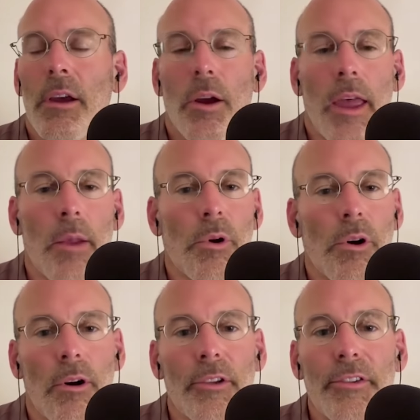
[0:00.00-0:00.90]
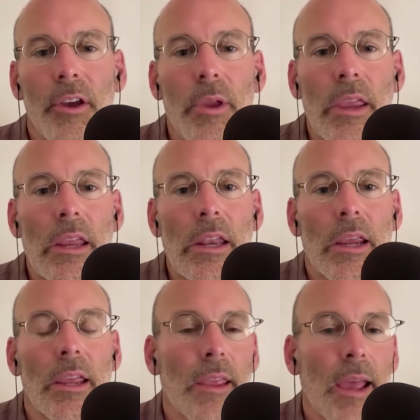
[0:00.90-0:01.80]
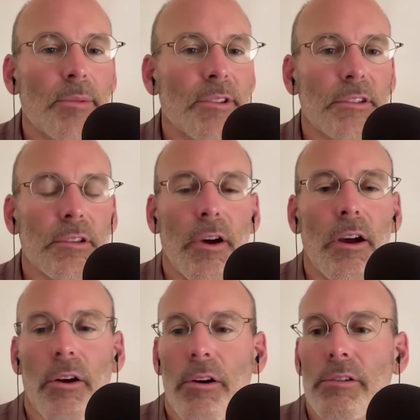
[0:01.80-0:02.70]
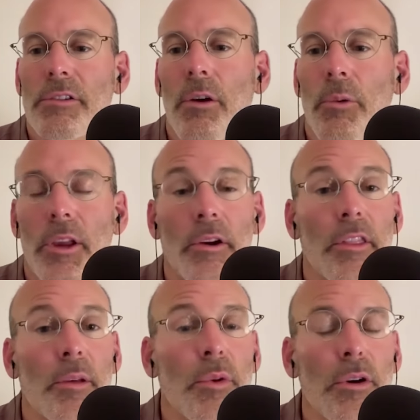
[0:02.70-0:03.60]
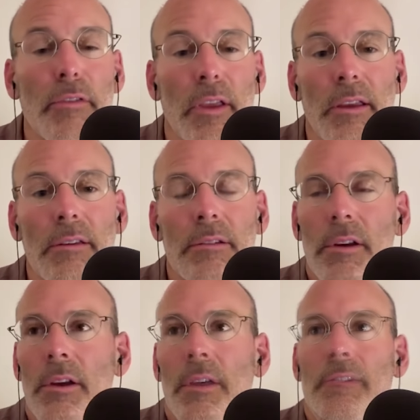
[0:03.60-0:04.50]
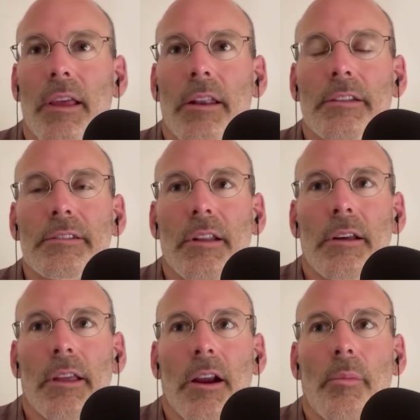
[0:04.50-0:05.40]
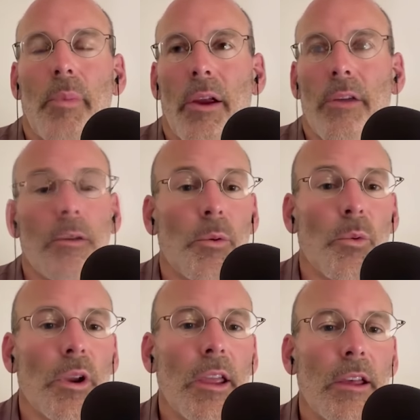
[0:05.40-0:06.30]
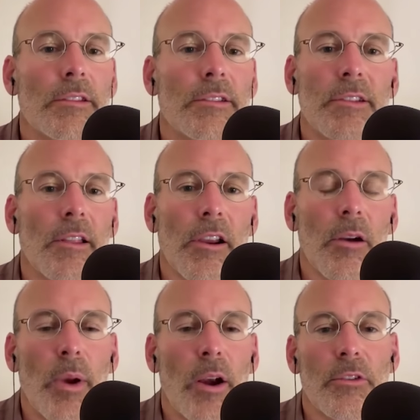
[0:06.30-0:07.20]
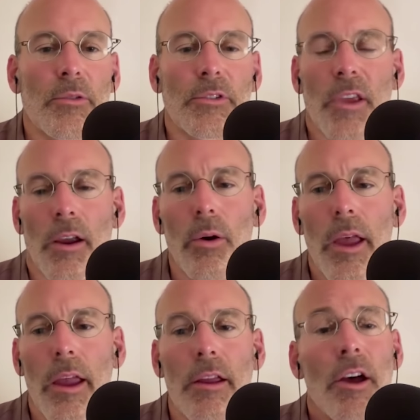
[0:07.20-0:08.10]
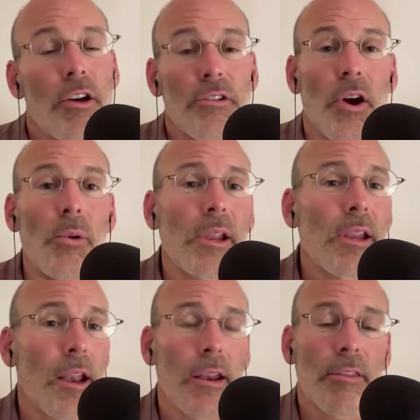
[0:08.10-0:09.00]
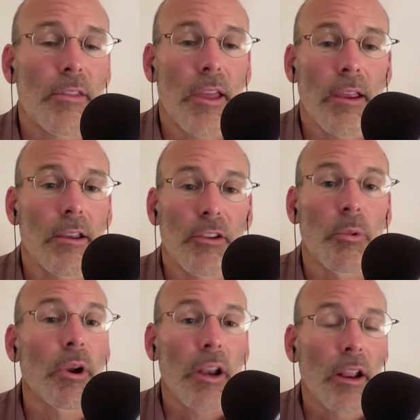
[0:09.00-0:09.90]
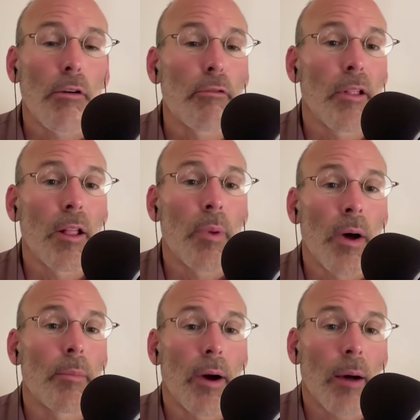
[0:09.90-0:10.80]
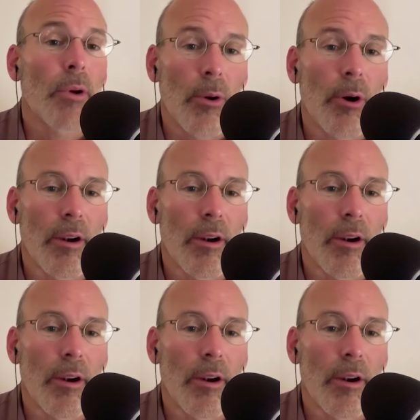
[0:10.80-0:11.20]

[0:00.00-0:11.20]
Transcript: and we're also eating in the absence of hunger. So we go to the movie and it's not like our parents when we're kids it's not like our parents were saying okay don't eat anything because we're going to go fill up on popcorn